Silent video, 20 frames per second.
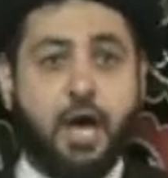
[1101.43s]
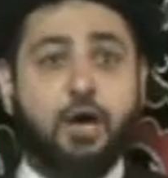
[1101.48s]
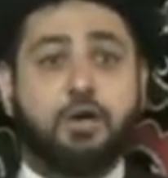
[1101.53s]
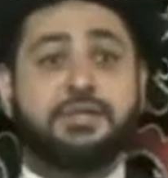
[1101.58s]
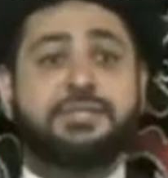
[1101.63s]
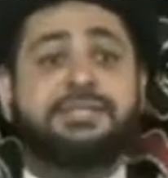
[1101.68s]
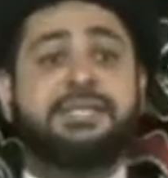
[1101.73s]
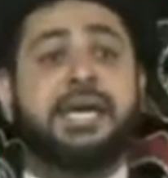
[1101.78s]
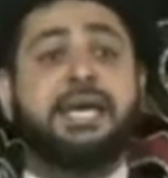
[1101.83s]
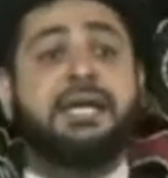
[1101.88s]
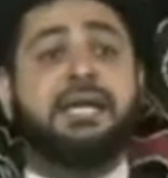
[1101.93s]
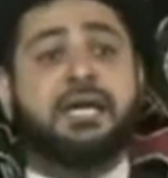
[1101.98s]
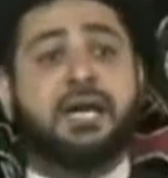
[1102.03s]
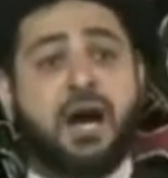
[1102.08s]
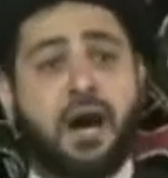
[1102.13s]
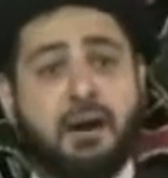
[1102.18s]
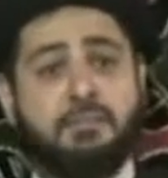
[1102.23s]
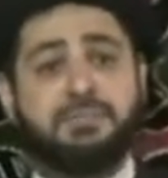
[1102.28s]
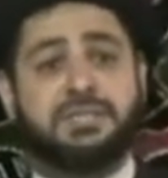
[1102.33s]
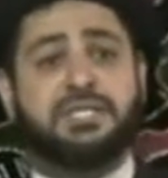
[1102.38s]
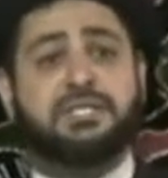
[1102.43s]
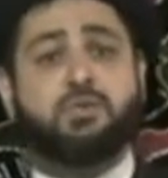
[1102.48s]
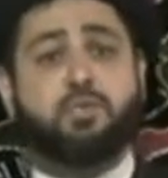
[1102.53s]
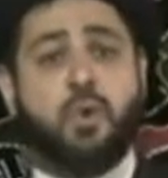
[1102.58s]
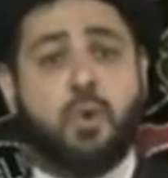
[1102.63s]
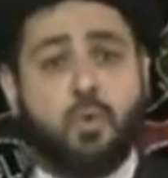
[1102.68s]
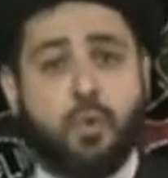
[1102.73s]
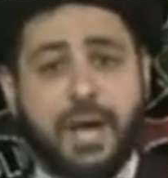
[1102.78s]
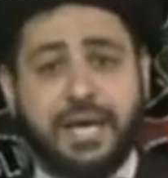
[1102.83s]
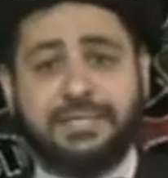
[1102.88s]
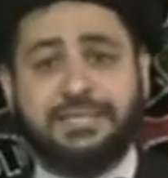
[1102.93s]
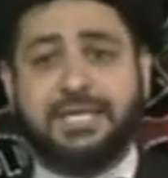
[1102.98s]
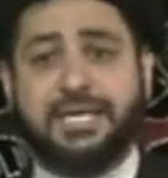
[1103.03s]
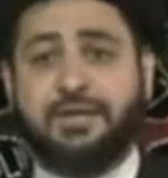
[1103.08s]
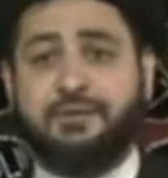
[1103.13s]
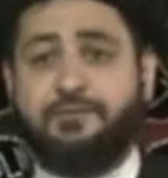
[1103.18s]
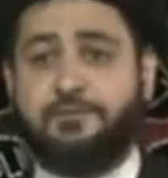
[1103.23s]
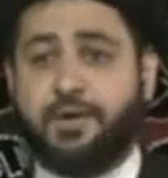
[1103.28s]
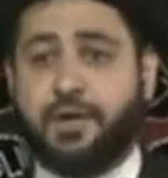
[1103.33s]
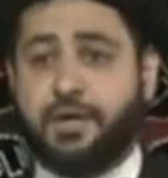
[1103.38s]
Hussein, come that we're
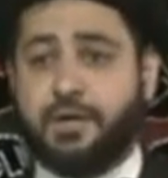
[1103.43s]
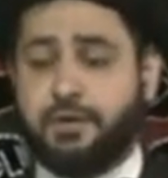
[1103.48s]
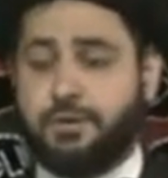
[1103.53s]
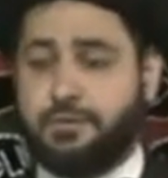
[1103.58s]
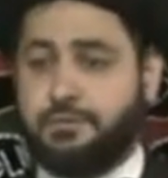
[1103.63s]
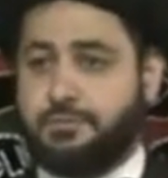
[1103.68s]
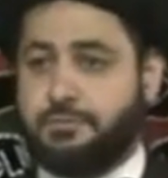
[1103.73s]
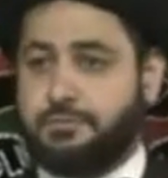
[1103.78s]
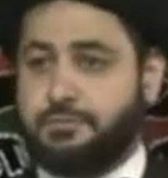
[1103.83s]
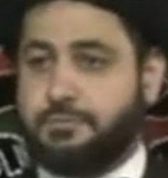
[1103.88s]
waiting for you.